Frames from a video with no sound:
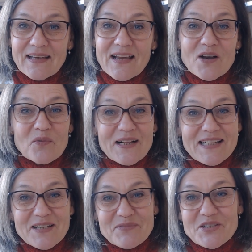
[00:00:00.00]

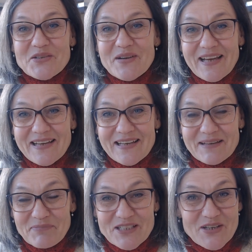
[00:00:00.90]
Welcome to
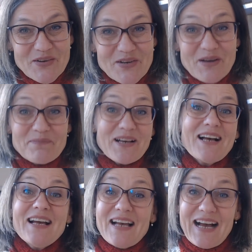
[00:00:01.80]
episode
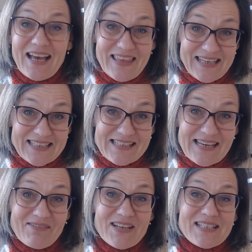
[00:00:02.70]
number, I think it's
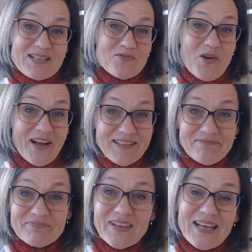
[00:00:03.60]
71,
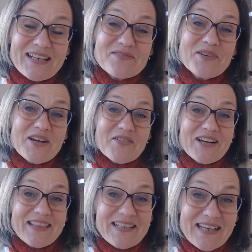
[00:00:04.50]
and we are
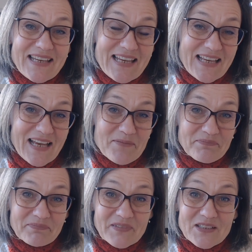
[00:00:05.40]
in
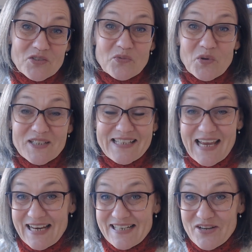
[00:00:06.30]
the towards the
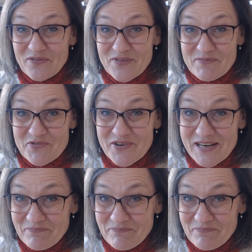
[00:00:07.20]
end of February.